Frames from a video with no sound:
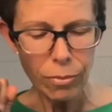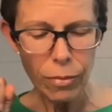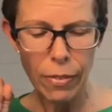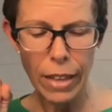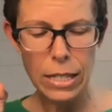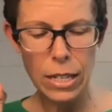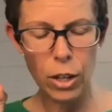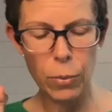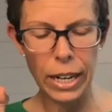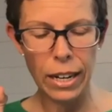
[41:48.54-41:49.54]
that's a good
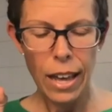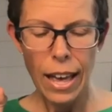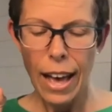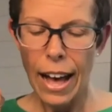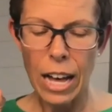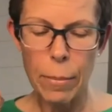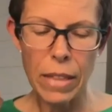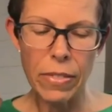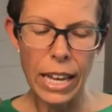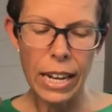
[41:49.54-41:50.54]
one. Um,
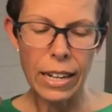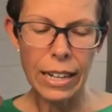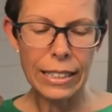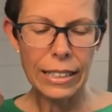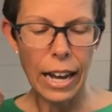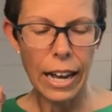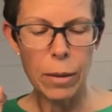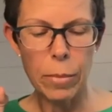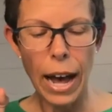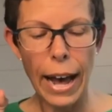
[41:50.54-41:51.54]
and then
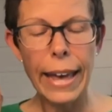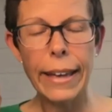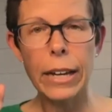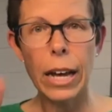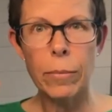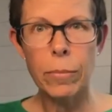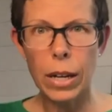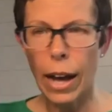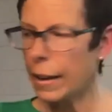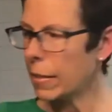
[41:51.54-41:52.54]
um, I am,
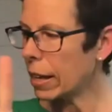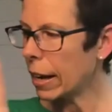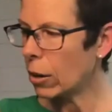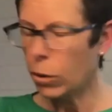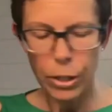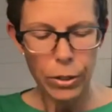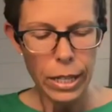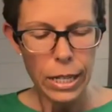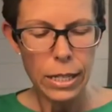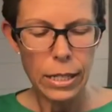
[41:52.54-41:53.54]
I think I ordered
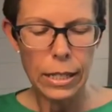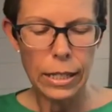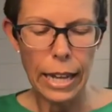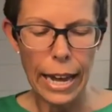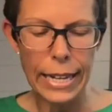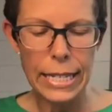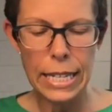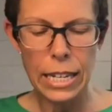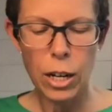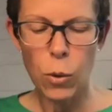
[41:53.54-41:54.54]
the
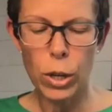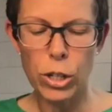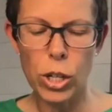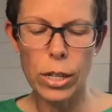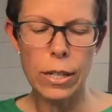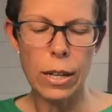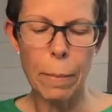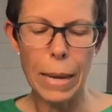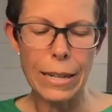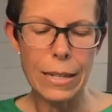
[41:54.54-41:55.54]
Lysine, which is an
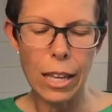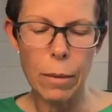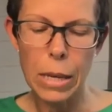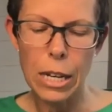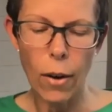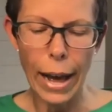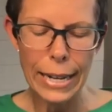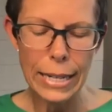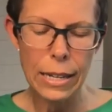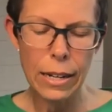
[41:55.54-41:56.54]
amazing amino
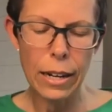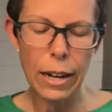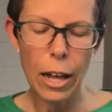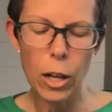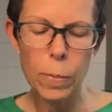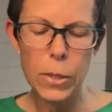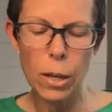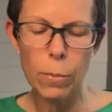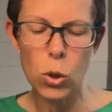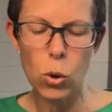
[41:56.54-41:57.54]
acid, it helps
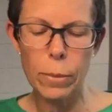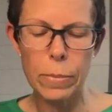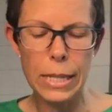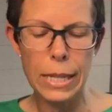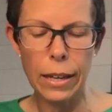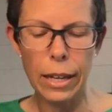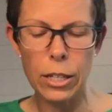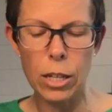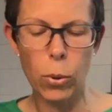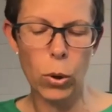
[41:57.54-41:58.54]
absorb zinc and
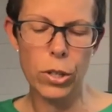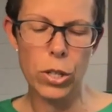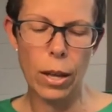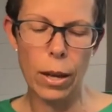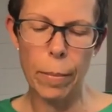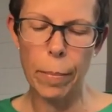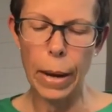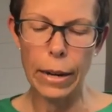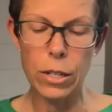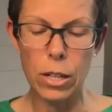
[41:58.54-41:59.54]
supports the
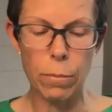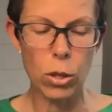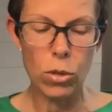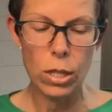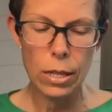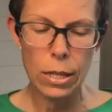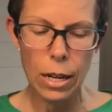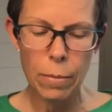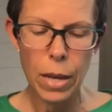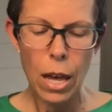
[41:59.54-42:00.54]
body's immune
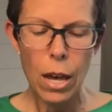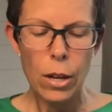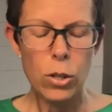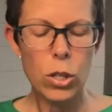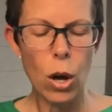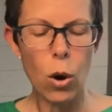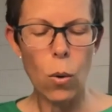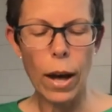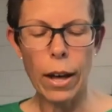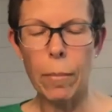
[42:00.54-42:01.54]
system. So
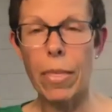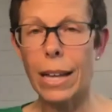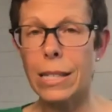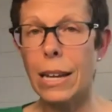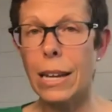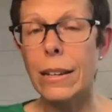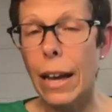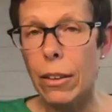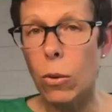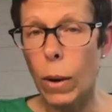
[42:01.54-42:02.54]
um, that's
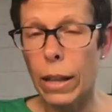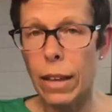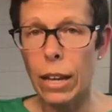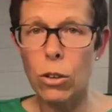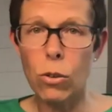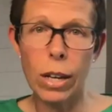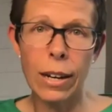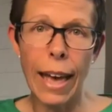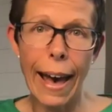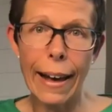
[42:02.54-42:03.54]
another one that you can
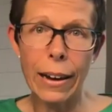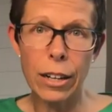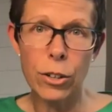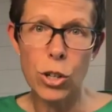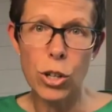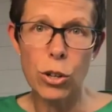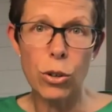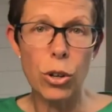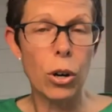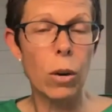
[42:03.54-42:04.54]
add into
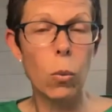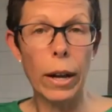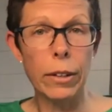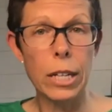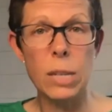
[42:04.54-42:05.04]
your wellness